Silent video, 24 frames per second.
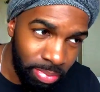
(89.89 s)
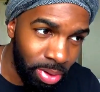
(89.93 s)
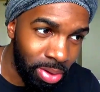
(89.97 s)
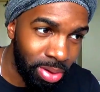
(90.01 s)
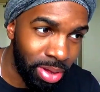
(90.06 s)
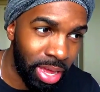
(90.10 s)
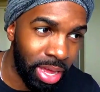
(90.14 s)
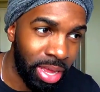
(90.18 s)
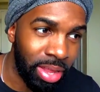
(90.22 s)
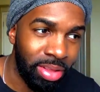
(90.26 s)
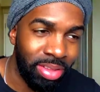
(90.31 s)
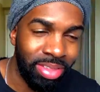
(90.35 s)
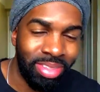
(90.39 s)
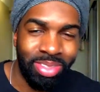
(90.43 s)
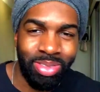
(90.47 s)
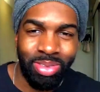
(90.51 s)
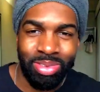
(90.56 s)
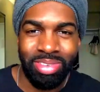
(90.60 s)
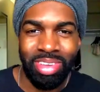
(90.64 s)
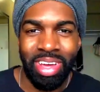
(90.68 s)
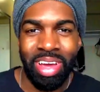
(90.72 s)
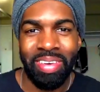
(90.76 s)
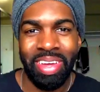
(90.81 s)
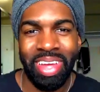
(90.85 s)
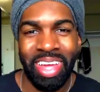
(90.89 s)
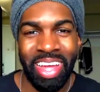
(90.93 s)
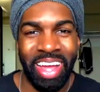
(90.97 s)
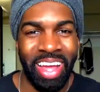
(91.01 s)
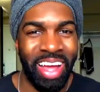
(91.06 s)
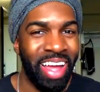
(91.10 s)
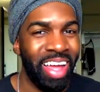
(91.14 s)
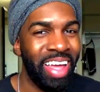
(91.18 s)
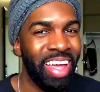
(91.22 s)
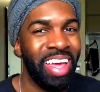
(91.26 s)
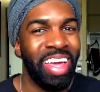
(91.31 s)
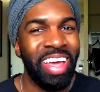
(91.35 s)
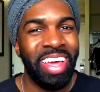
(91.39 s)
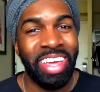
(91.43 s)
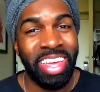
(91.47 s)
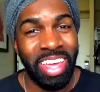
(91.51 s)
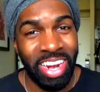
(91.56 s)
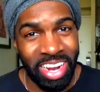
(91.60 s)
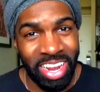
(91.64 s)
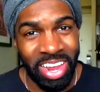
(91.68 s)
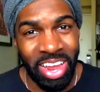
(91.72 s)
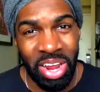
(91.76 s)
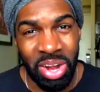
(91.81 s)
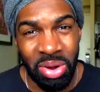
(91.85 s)
Okay, tú sabes.
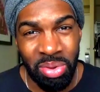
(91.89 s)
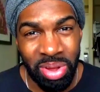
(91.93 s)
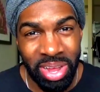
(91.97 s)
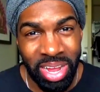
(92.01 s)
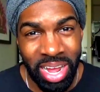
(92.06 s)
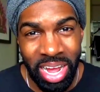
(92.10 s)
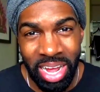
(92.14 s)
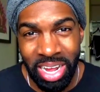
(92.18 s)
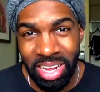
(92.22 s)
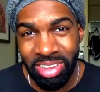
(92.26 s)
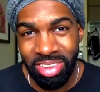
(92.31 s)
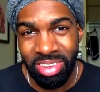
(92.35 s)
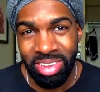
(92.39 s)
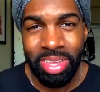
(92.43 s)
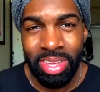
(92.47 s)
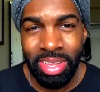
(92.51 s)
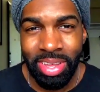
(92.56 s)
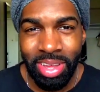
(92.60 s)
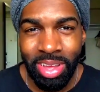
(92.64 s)
Getting carried away, guys.